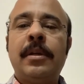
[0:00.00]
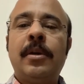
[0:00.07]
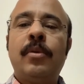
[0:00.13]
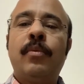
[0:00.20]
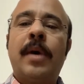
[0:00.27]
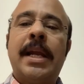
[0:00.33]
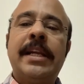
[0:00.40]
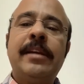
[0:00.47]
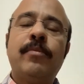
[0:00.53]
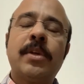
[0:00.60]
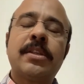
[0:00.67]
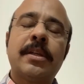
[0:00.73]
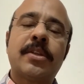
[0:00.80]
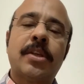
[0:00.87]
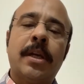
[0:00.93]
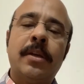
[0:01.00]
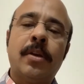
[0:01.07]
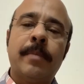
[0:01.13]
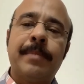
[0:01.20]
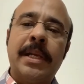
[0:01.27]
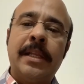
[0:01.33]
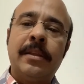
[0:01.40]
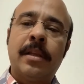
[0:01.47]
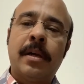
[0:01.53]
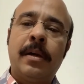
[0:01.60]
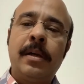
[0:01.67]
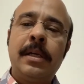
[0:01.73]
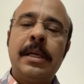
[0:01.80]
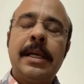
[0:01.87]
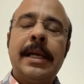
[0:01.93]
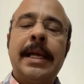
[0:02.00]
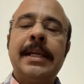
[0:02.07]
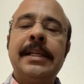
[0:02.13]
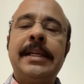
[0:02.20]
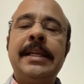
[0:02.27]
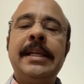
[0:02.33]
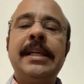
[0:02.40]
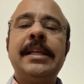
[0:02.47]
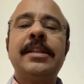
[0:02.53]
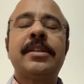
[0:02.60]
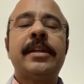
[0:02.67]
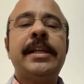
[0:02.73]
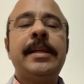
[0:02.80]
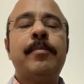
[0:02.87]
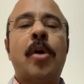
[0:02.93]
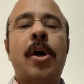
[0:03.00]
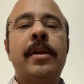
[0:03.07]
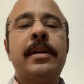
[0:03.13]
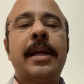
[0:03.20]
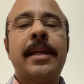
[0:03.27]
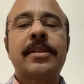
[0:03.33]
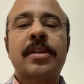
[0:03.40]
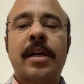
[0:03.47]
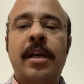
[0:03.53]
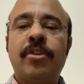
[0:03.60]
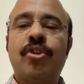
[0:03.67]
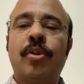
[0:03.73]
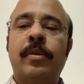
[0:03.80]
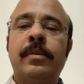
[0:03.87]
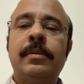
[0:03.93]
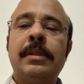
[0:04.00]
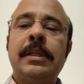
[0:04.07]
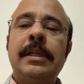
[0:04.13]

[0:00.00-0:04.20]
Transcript: Vali was a son of Indra and he is reborn as Arjun.